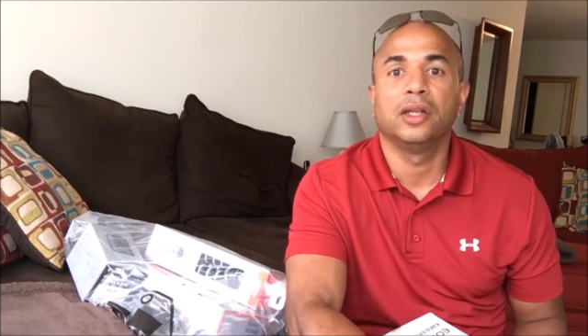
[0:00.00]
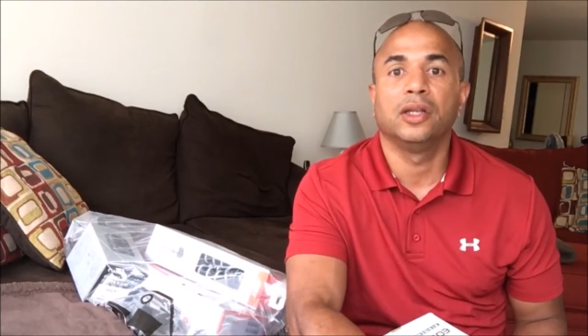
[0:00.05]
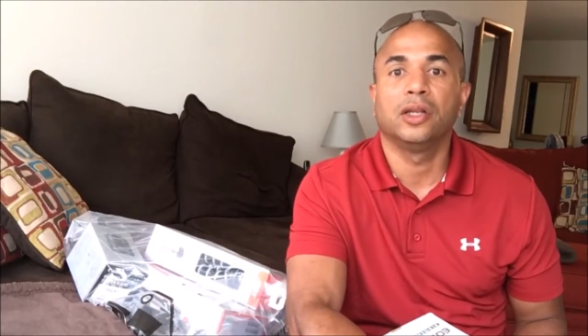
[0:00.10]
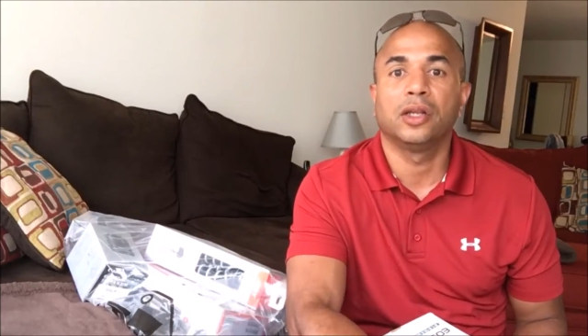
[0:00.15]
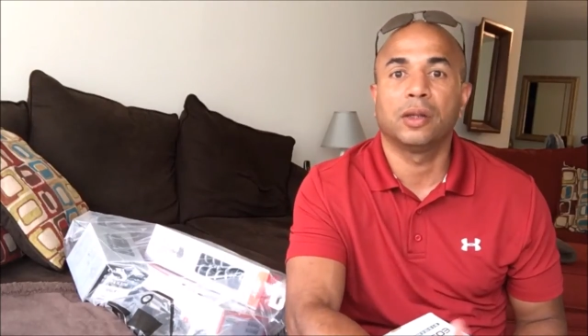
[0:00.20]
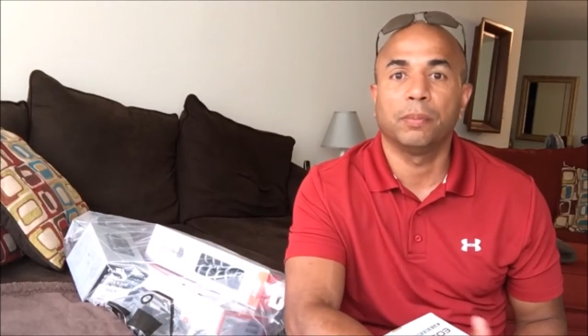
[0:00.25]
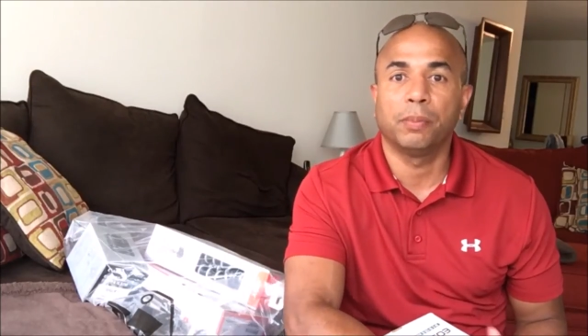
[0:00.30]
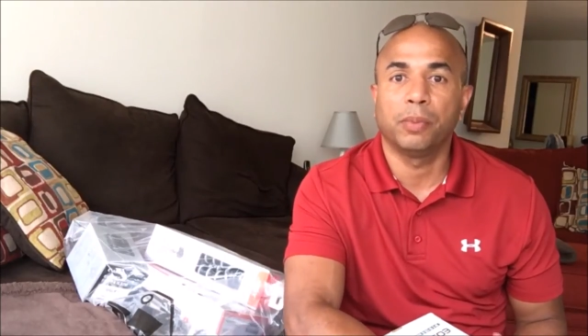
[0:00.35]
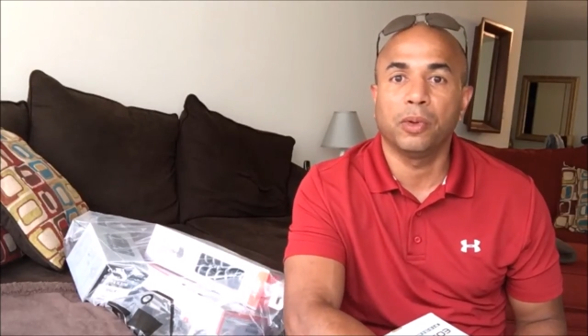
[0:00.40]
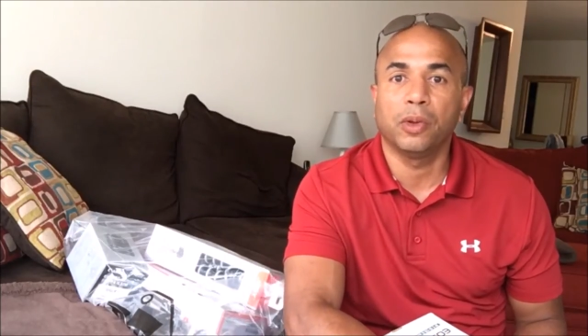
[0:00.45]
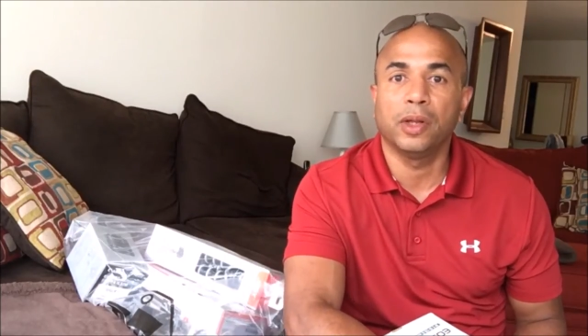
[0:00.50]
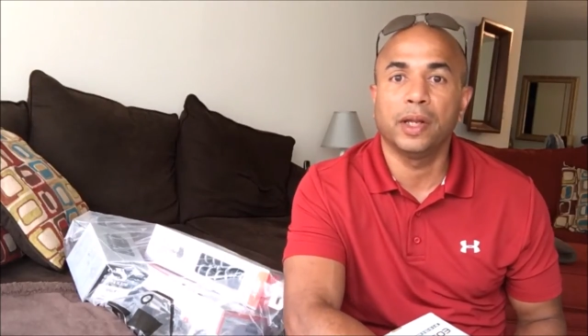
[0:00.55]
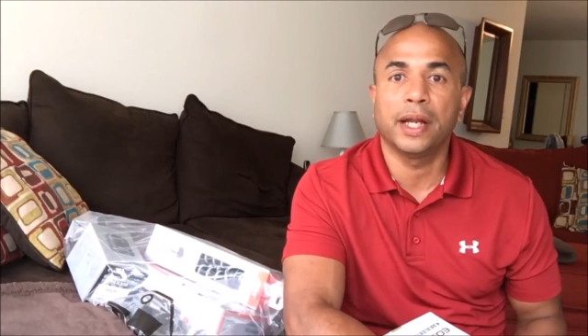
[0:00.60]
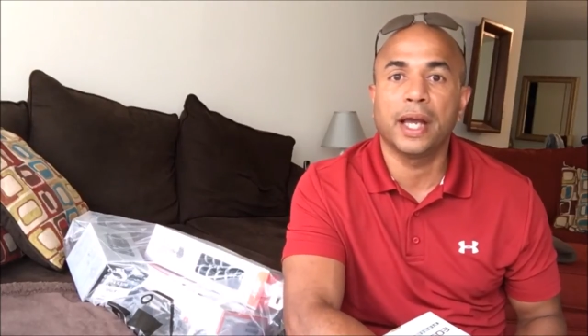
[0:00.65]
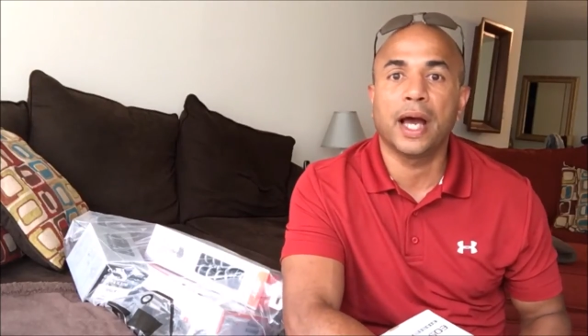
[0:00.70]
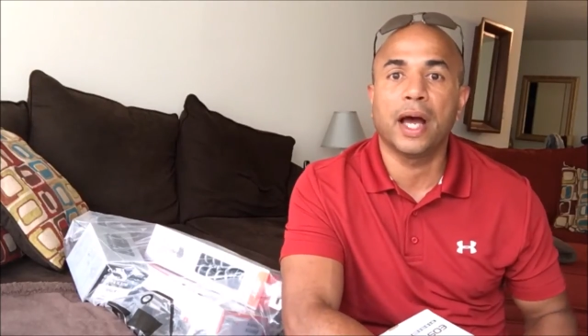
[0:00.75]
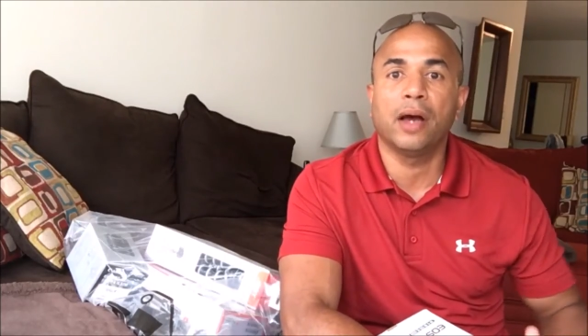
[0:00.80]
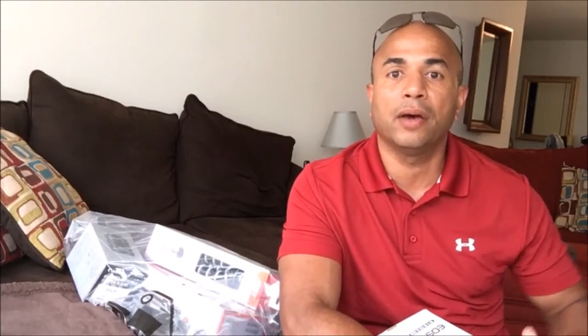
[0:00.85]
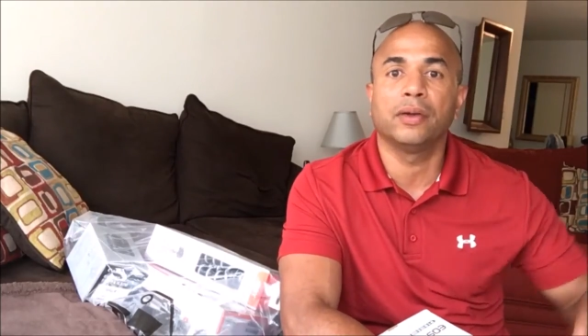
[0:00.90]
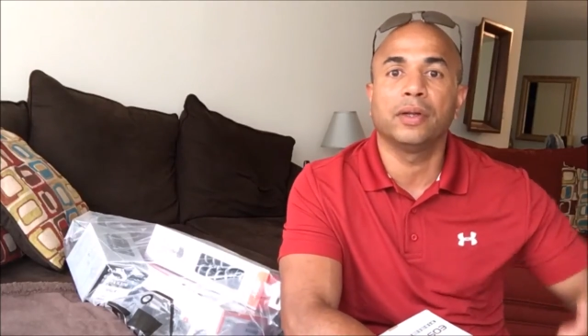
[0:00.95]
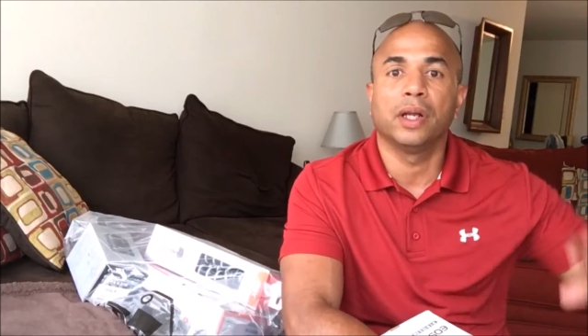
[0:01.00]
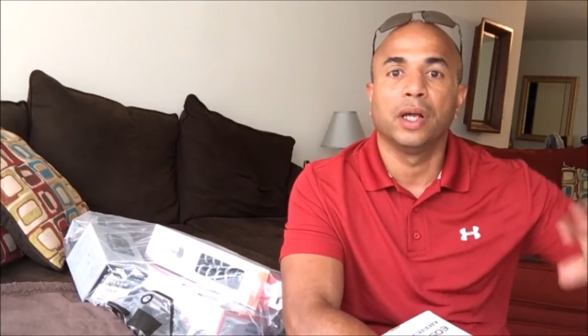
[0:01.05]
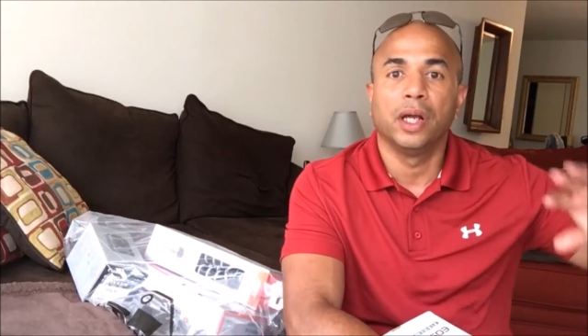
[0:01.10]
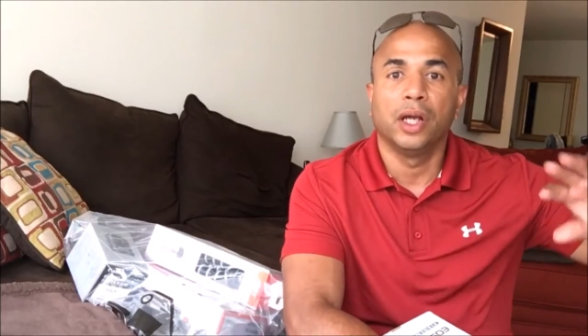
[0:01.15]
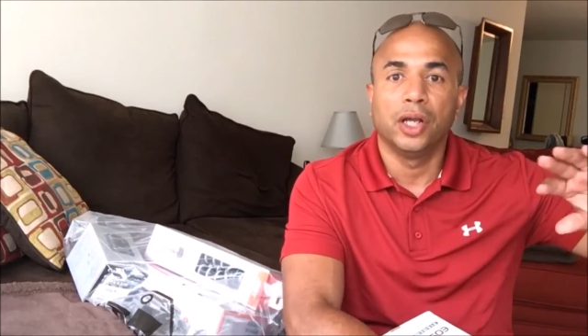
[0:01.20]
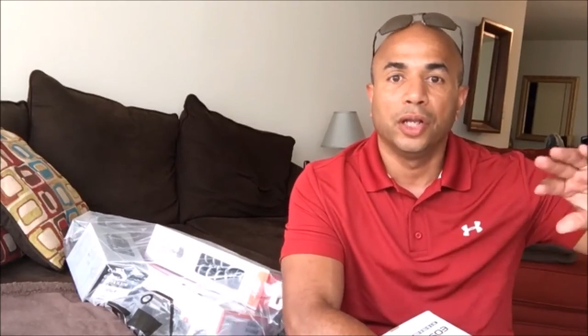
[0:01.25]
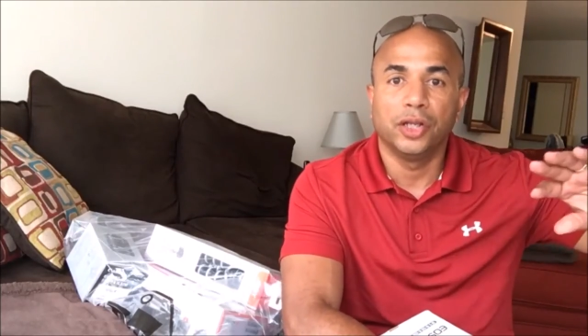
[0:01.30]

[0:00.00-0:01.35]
You can pull it out.